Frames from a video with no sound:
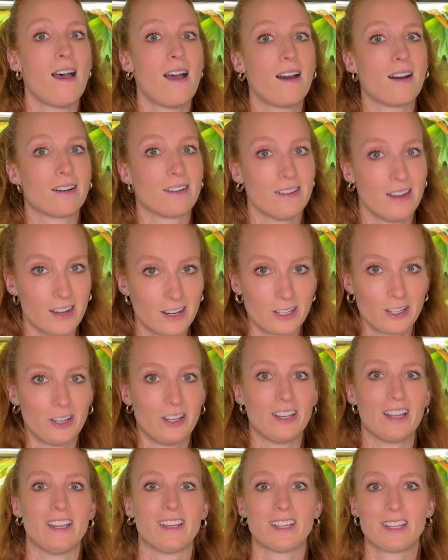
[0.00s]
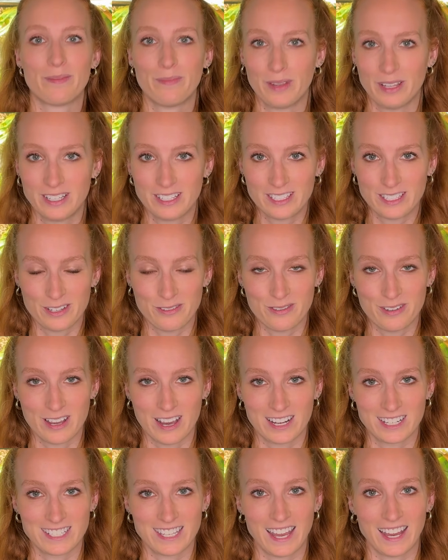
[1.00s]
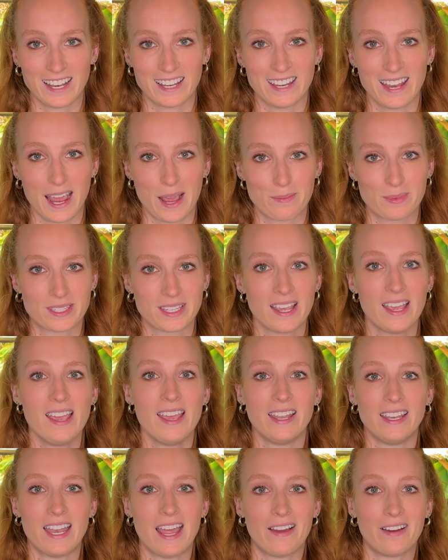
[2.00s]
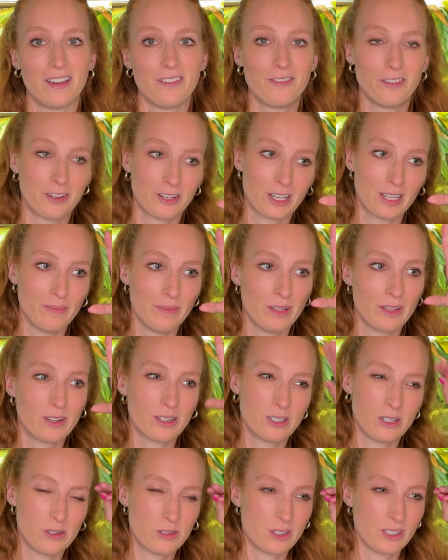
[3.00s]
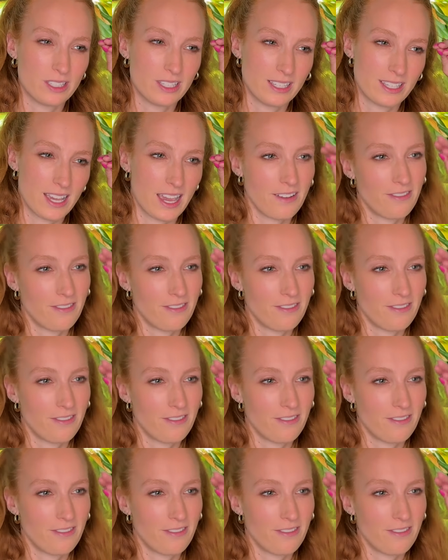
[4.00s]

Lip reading: are not good and chameleons do not take naps. Now, if your chameleon closes its eye